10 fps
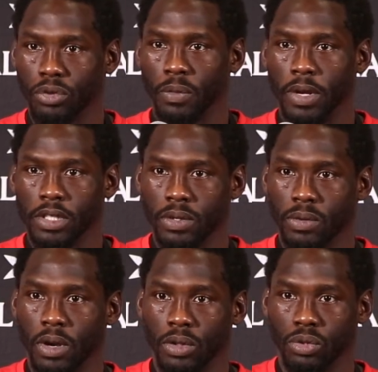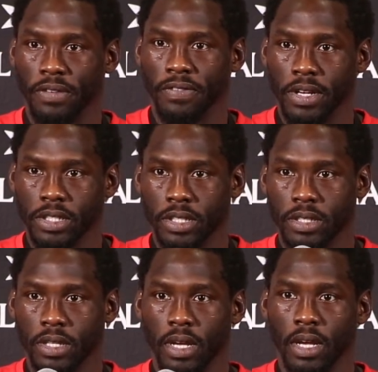3 wins in a row, 3
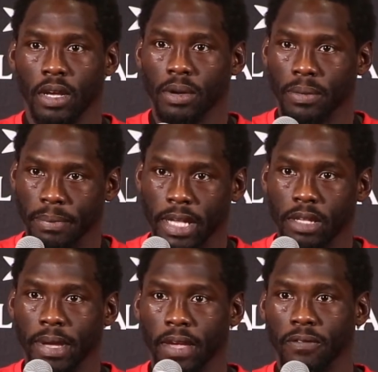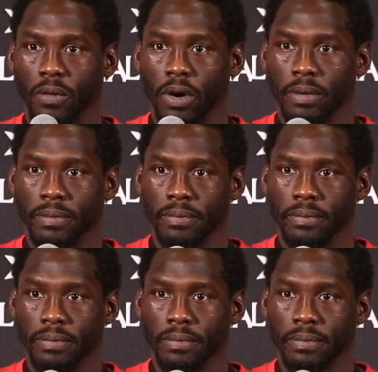finishes, about to make it 4.